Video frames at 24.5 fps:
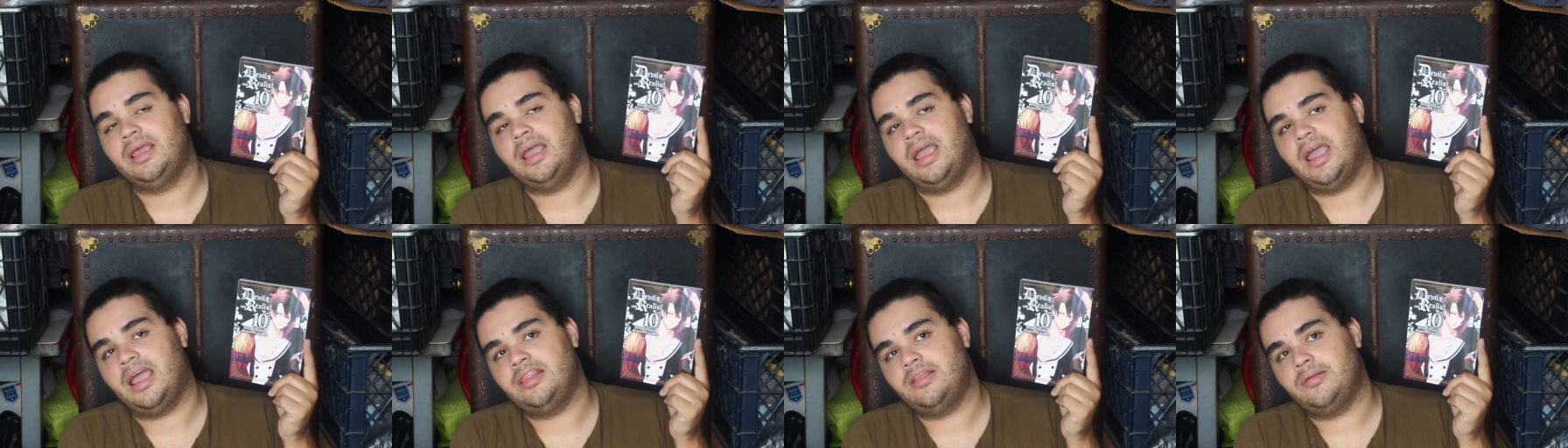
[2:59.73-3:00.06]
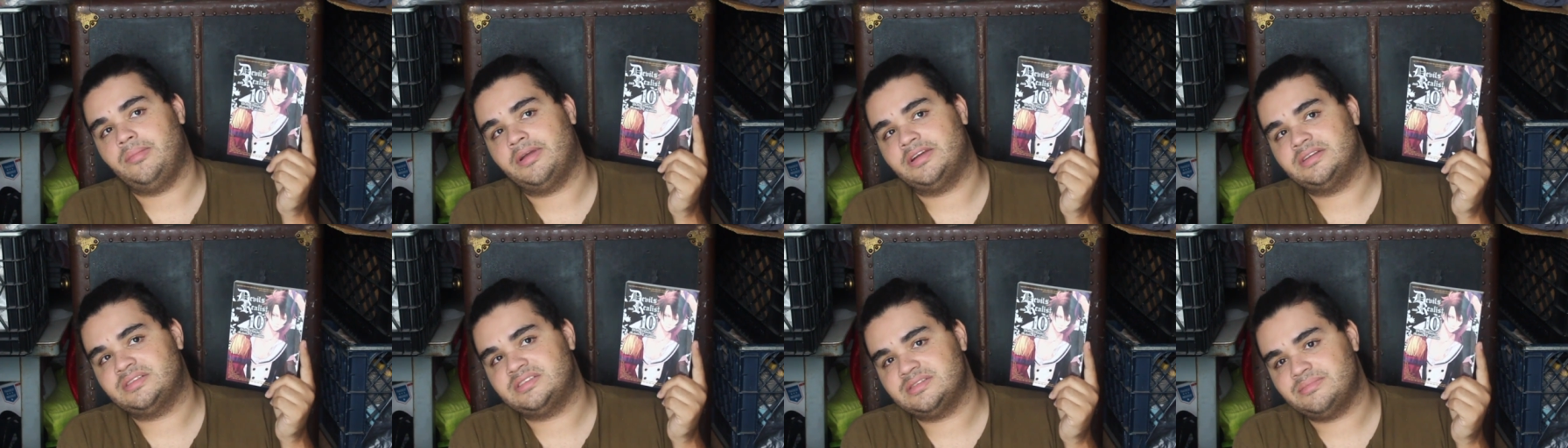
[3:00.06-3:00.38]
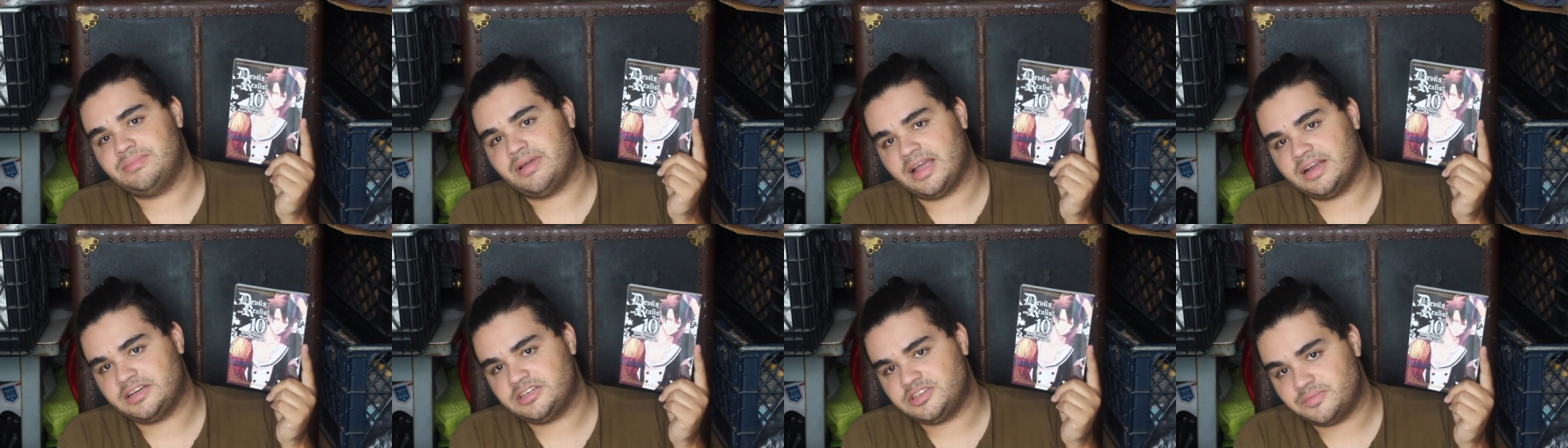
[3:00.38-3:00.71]
and then bouncing
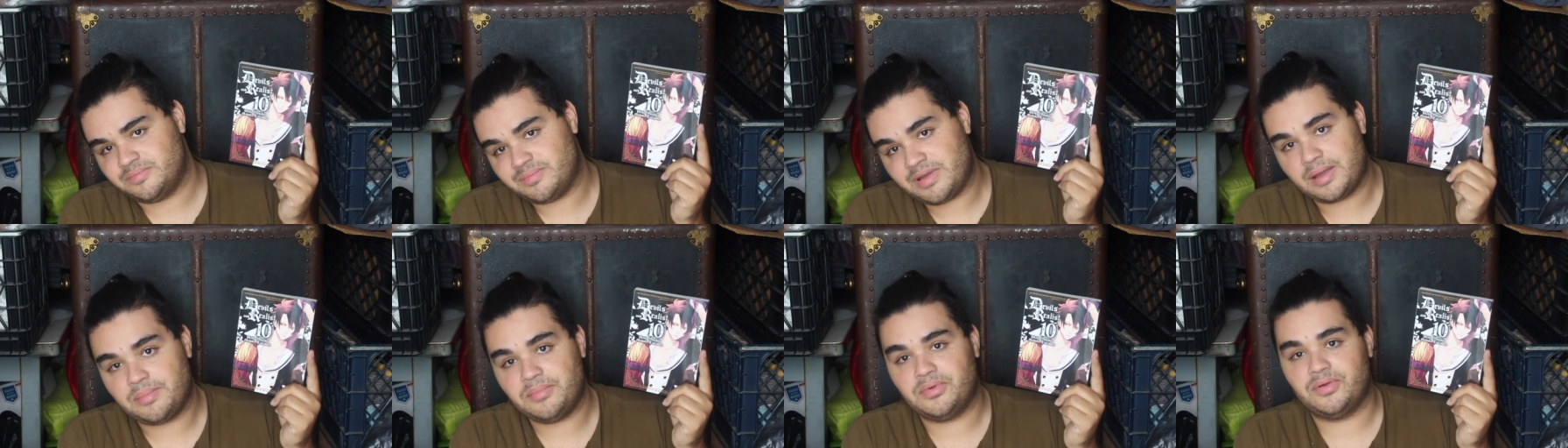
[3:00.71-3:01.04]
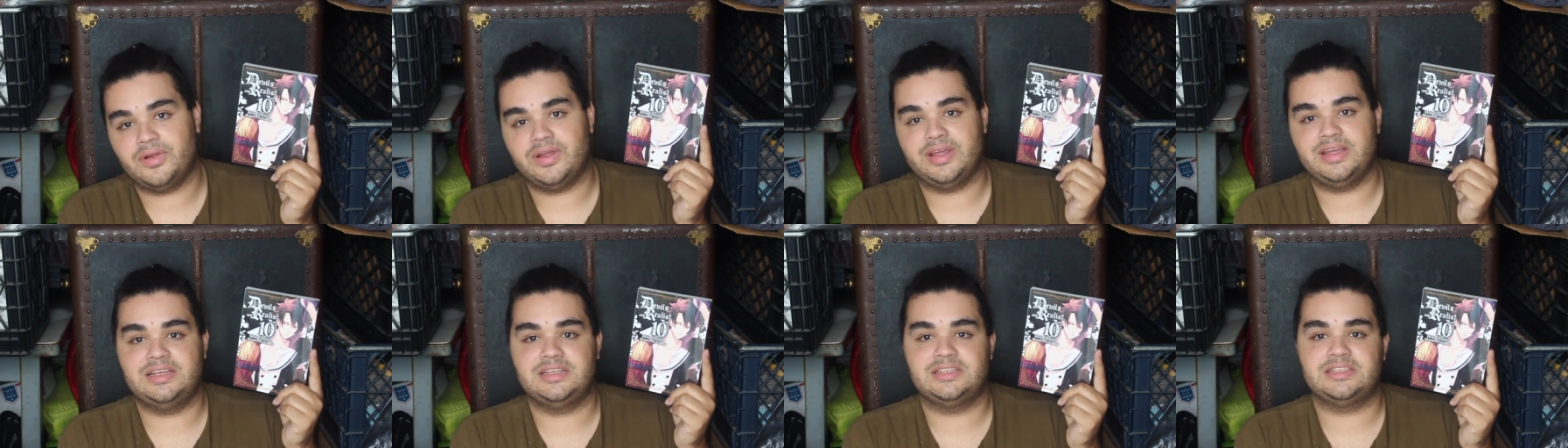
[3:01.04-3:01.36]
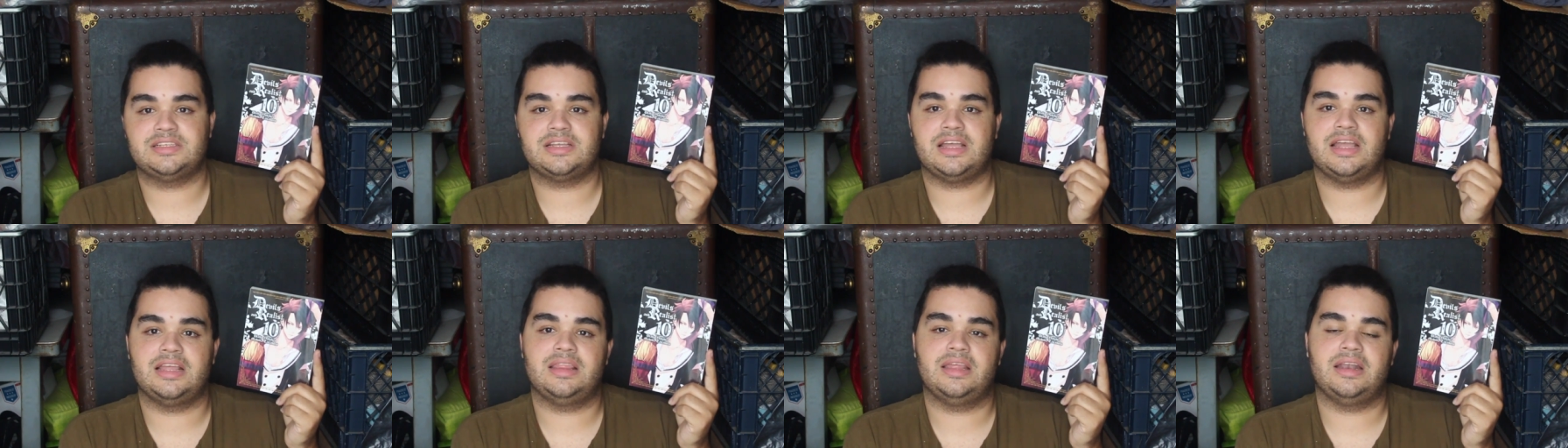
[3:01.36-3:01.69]
back to
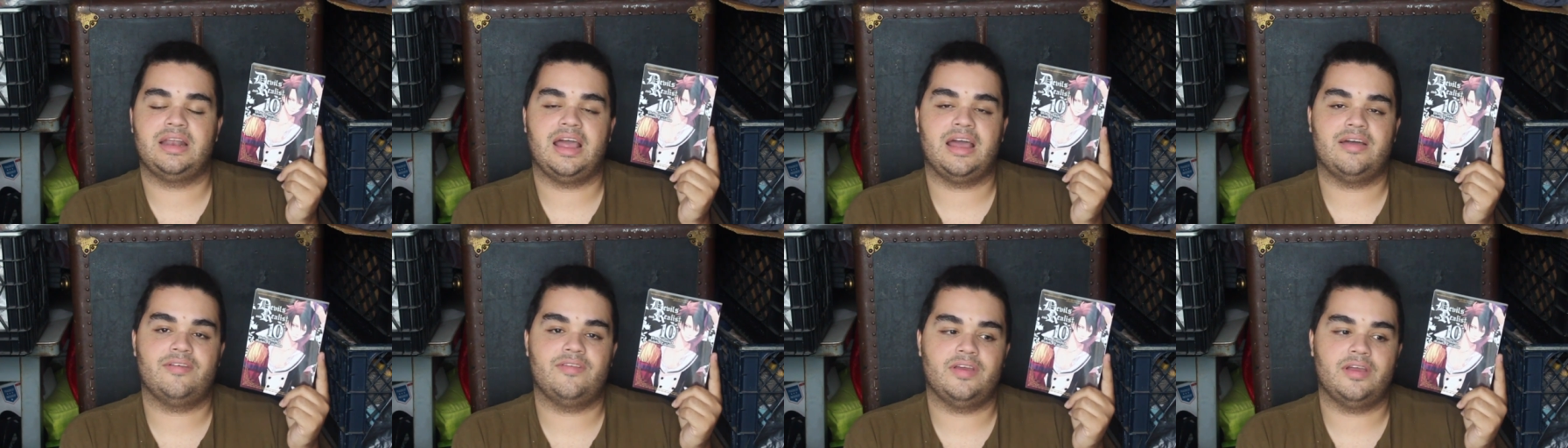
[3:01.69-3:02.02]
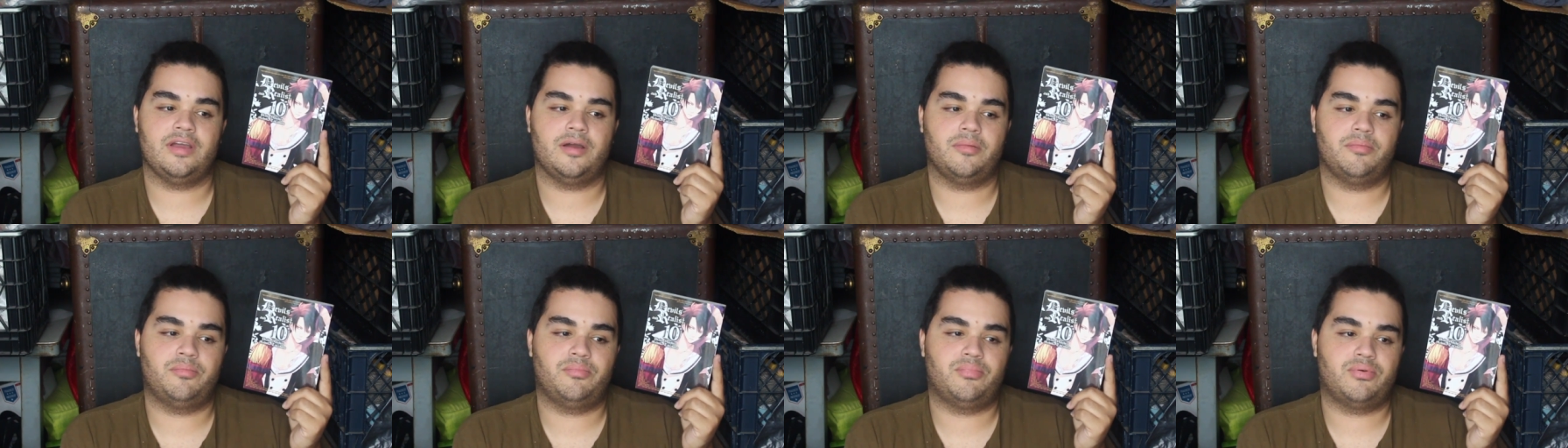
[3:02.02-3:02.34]
memories, and then having a